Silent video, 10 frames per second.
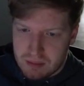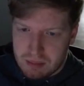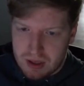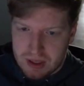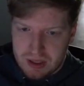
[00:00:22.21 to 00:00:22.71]

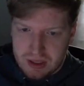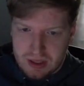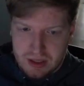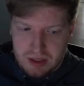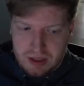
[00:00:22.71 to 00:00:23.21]
But
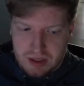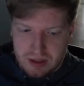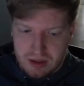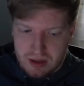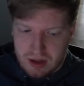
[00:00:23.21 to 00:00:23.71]

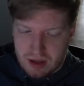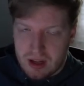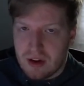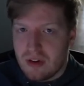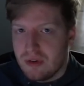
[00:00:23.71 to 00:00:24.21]
I
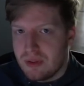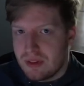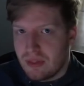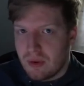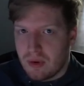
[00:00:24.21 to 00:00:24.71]
do think
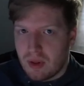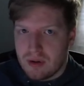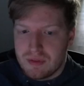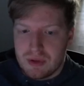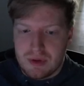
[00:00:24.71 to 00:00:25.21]
that there are a lot
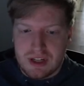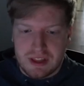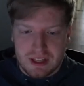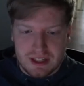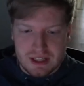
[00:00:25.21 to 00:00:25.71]
of unique
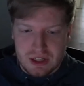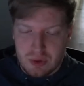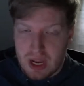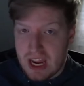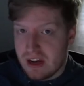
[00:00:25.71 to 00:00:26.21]
things that you
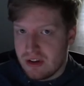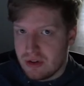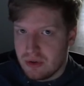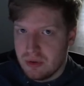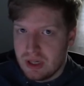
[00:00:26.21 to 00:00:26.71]
can
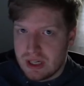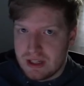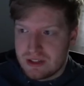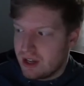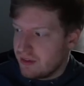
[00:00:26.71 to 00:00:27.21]
do
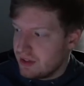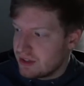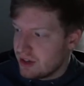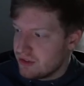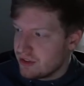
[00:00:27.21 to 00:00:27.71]
inside of these
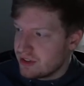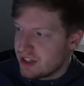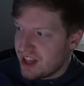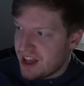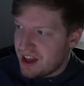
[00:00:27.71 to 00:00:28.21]
dungeons
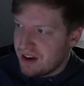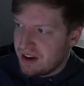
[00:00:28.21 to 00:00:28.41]
that